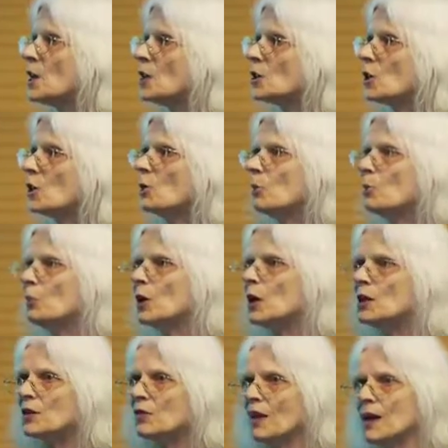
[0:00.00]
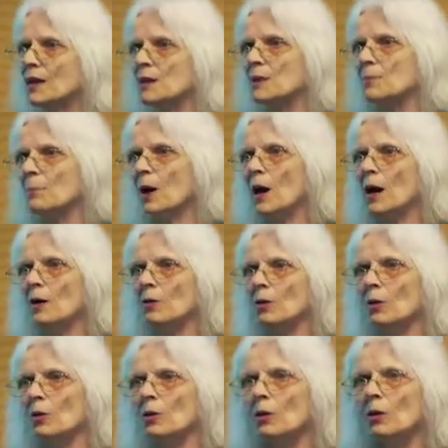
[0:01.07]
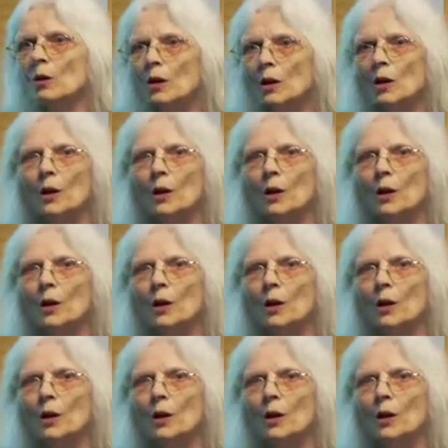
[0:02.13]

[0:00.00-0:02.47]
So because of that spiral,